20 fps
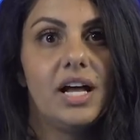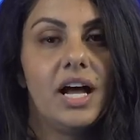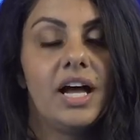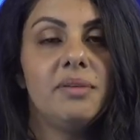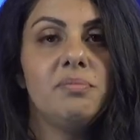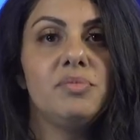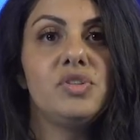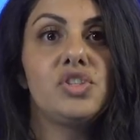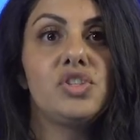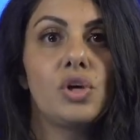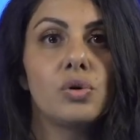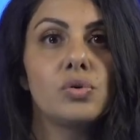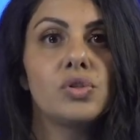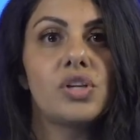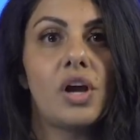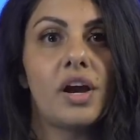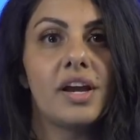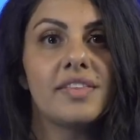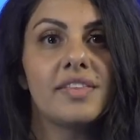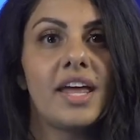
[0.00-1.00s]
I am so
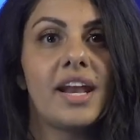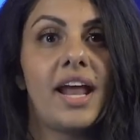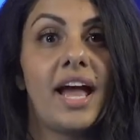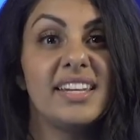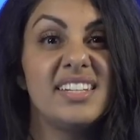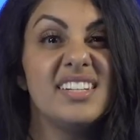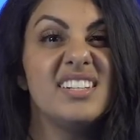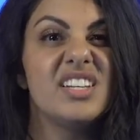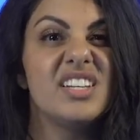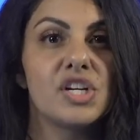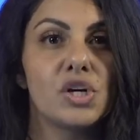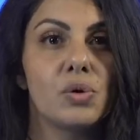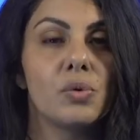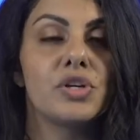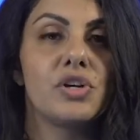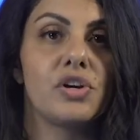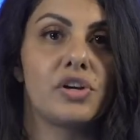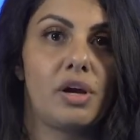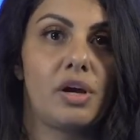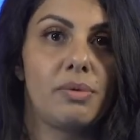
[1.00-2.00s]
sorry that I didn't hear where
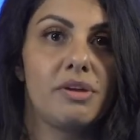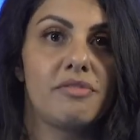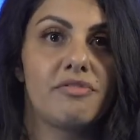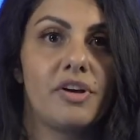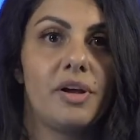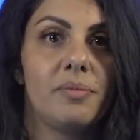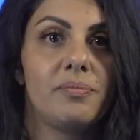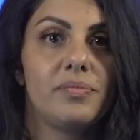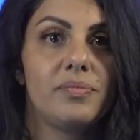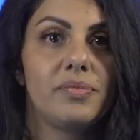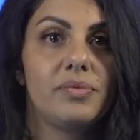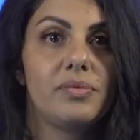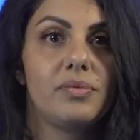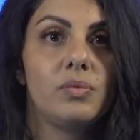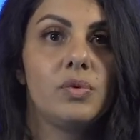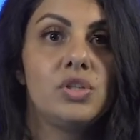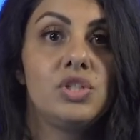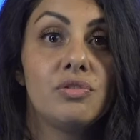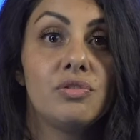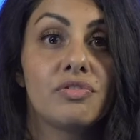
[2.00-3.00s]
you're coming from.
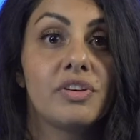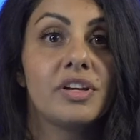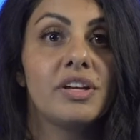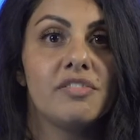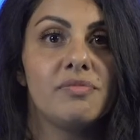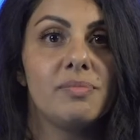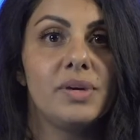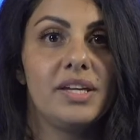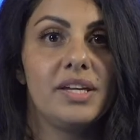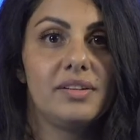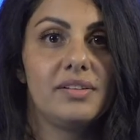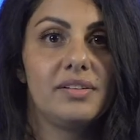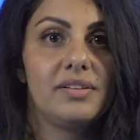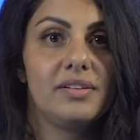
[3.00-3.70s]
Would you forgive me?